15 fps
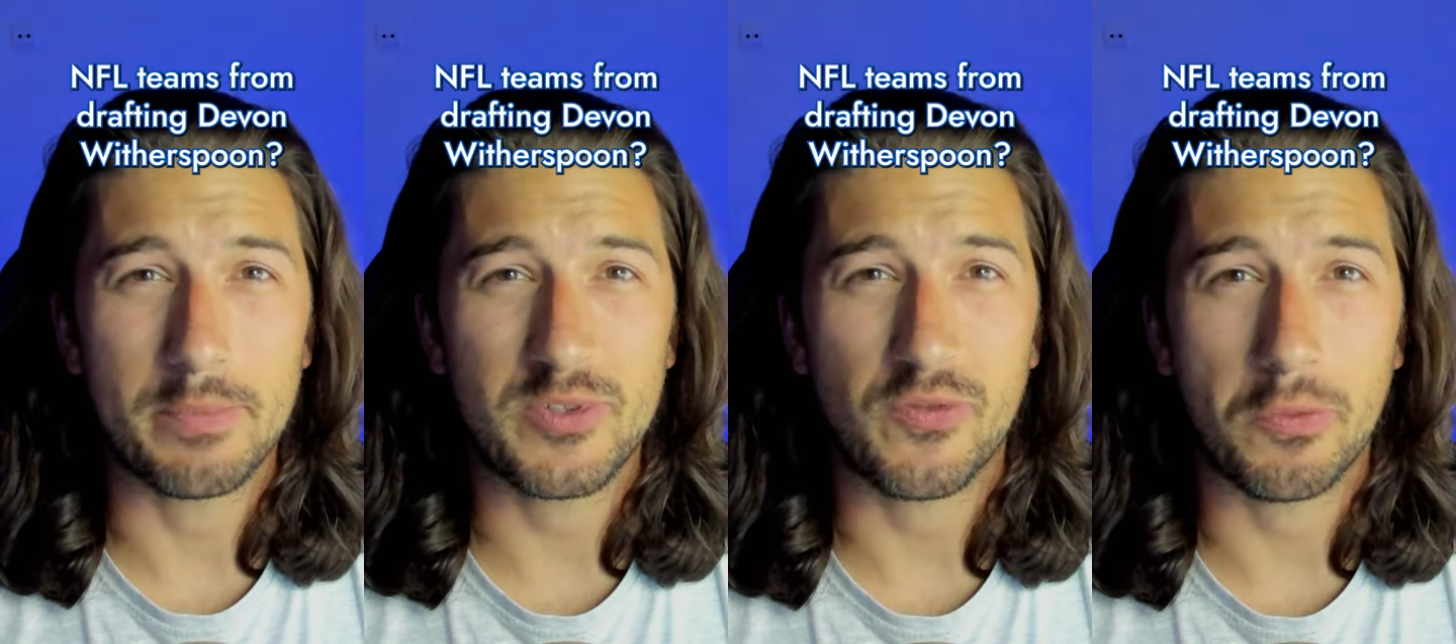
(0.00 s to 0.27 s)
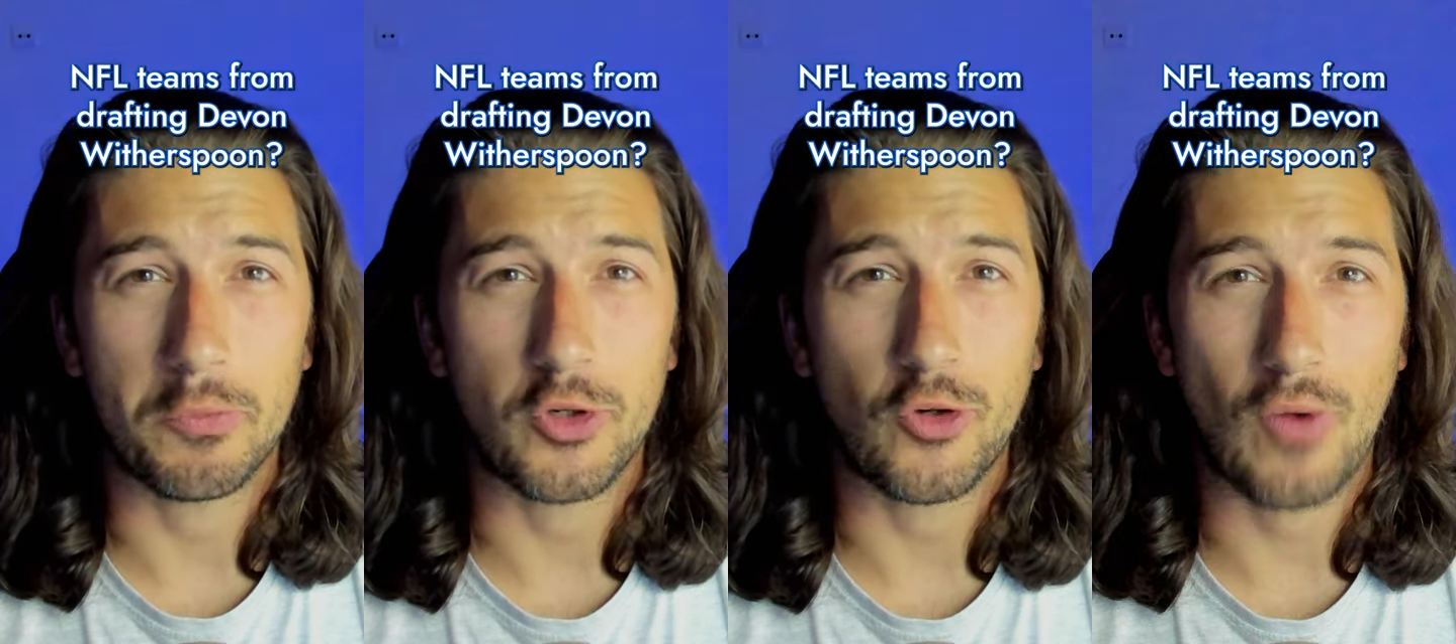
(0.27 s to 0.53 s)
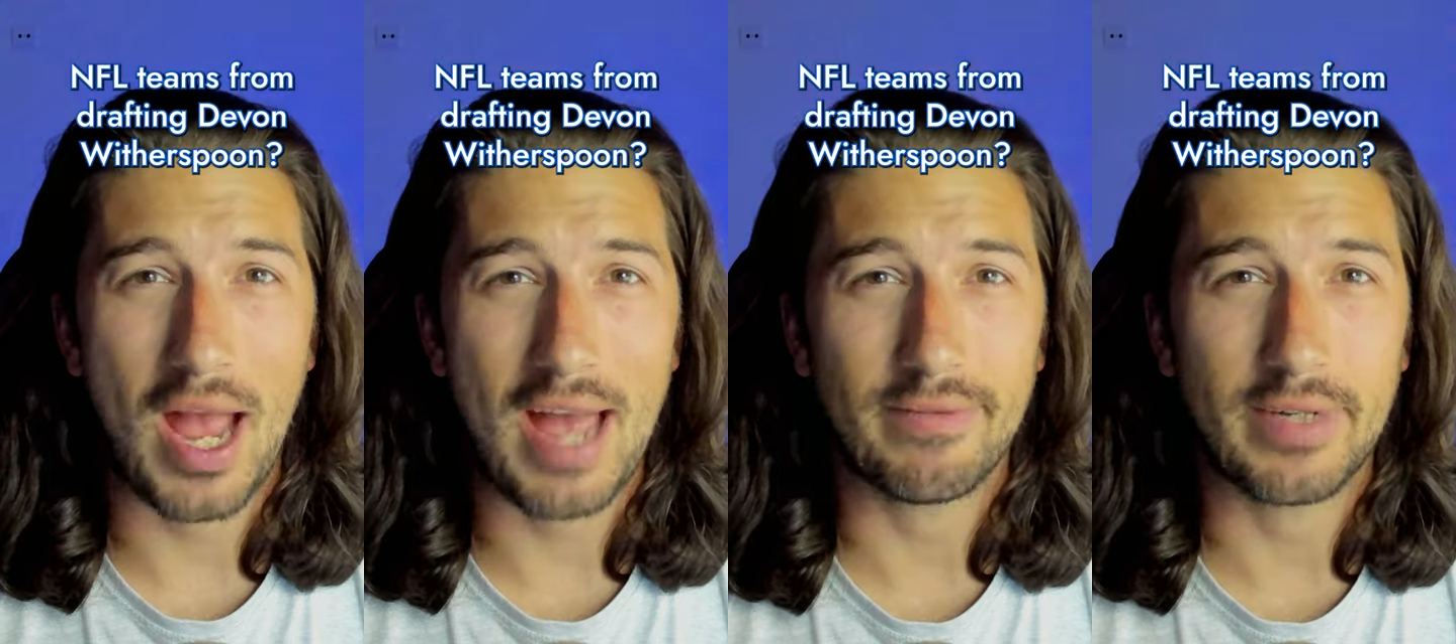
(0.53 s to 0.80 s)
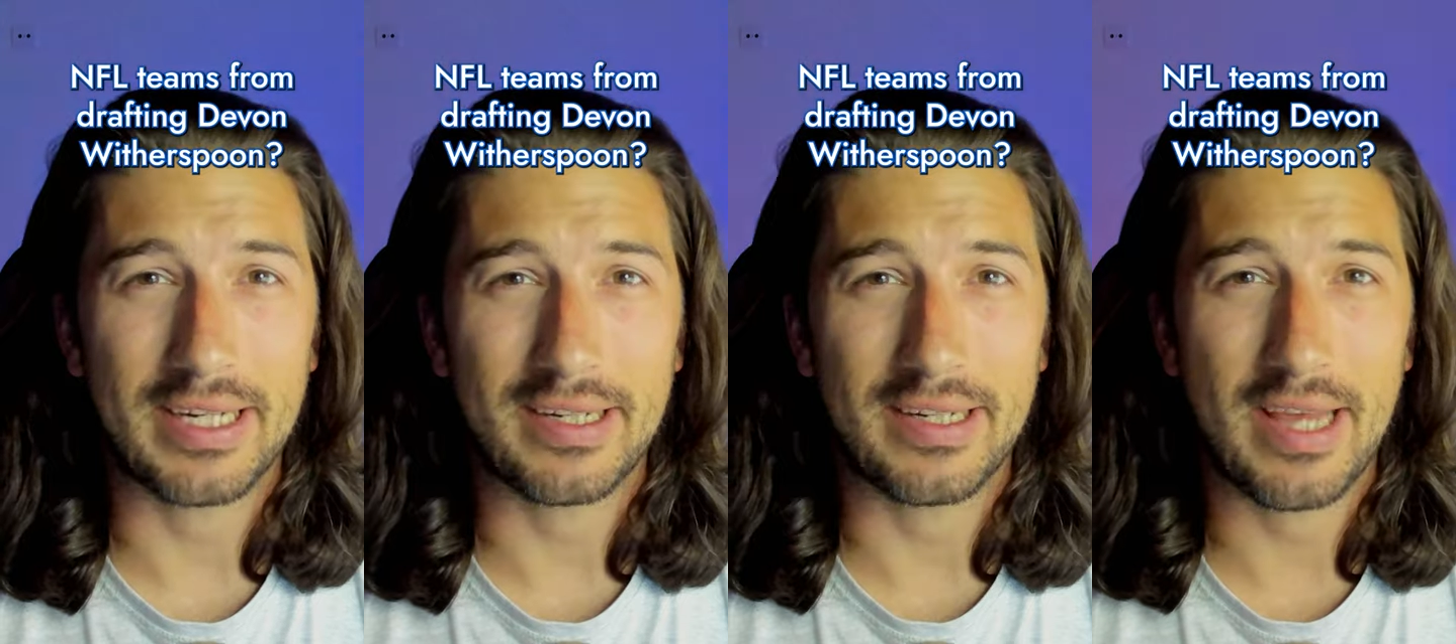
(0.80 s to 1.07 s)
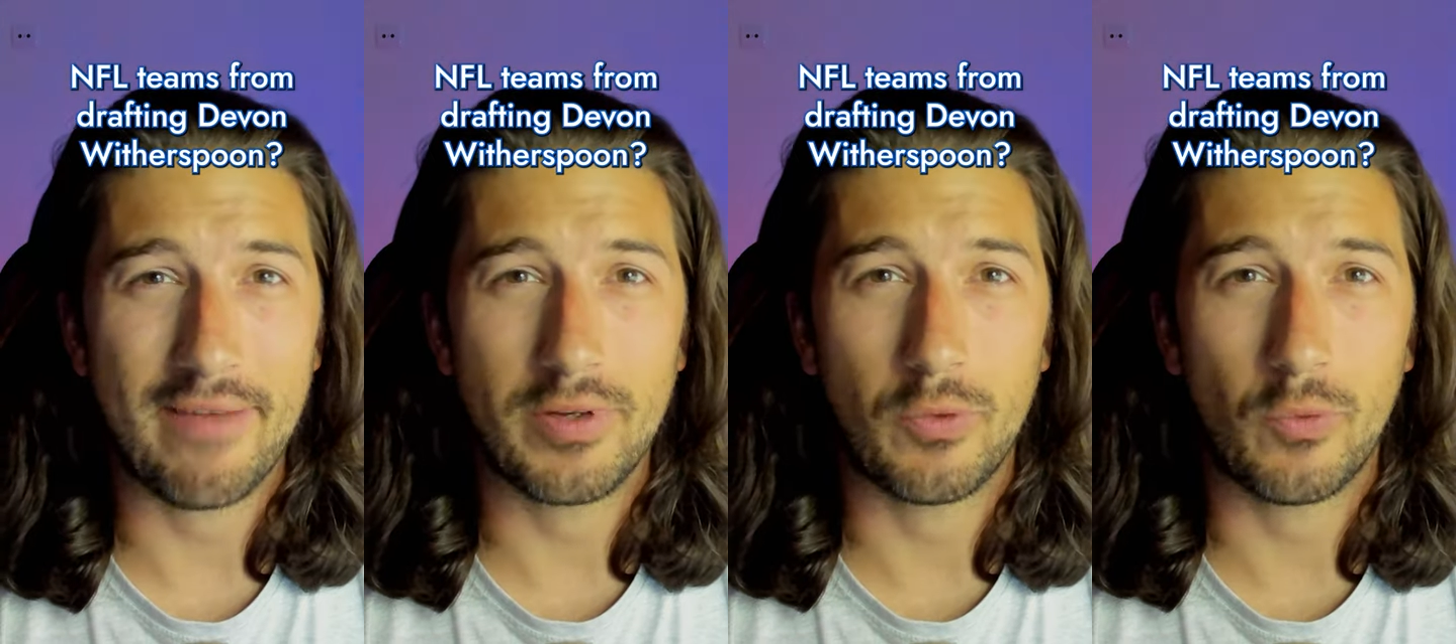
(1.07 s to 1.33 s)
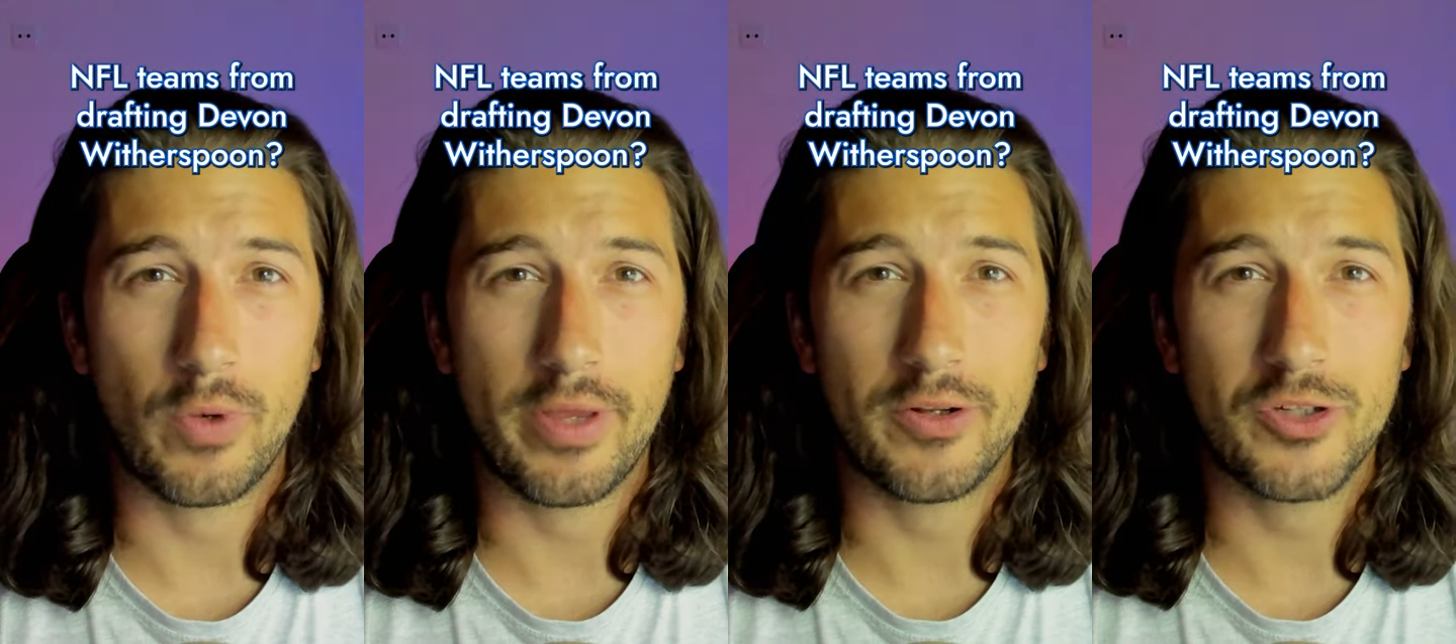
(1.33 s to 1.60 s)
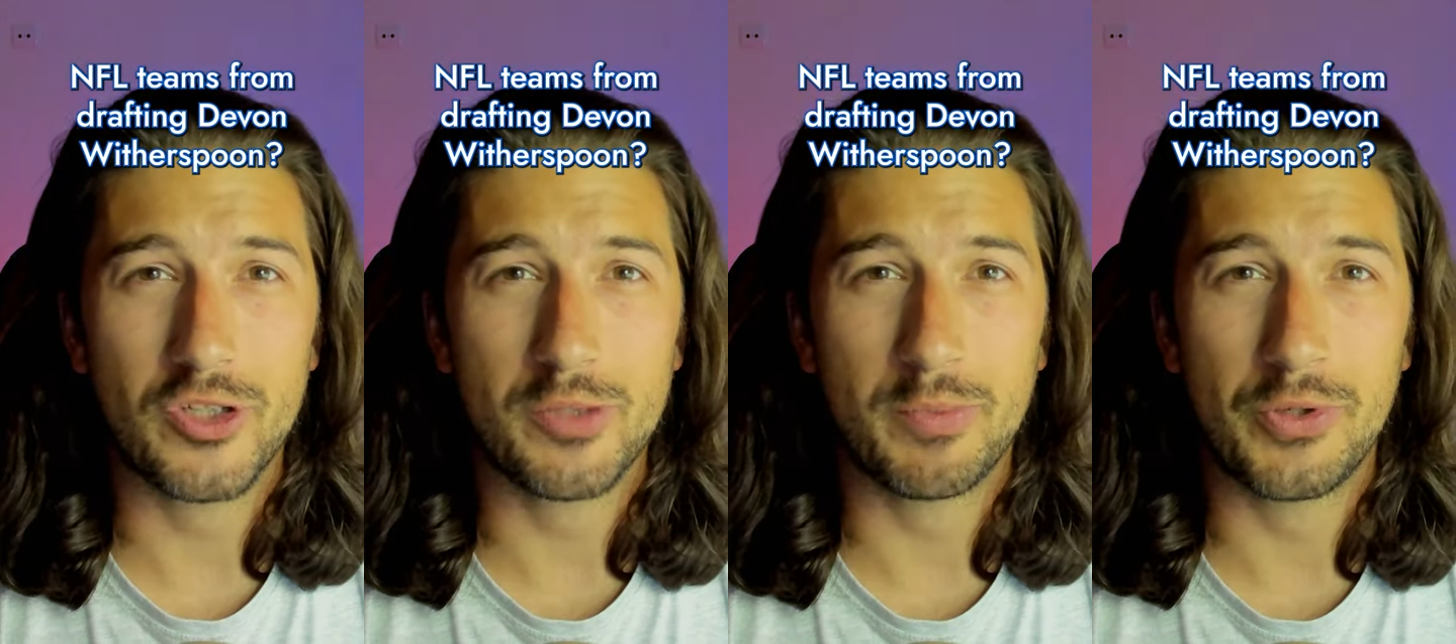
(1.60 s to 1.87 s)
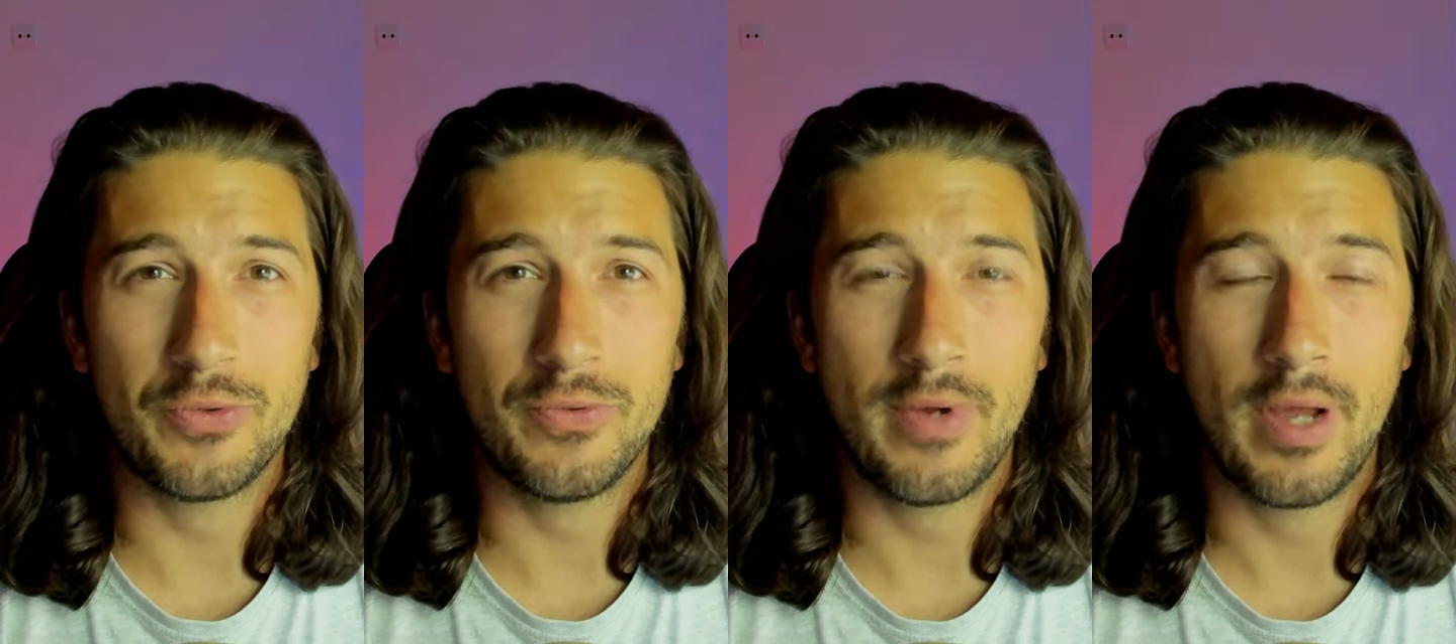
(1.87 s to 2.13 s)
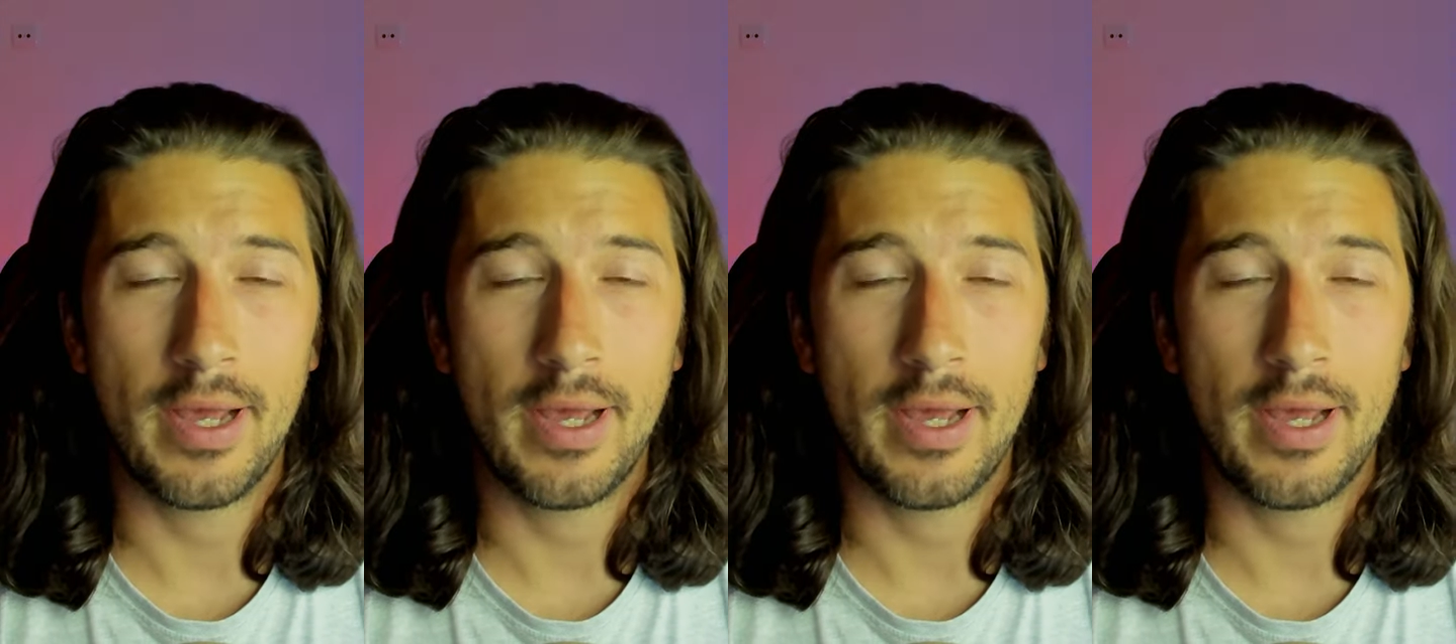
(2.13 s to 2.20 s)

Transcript: from drafting Devon Witherspoon?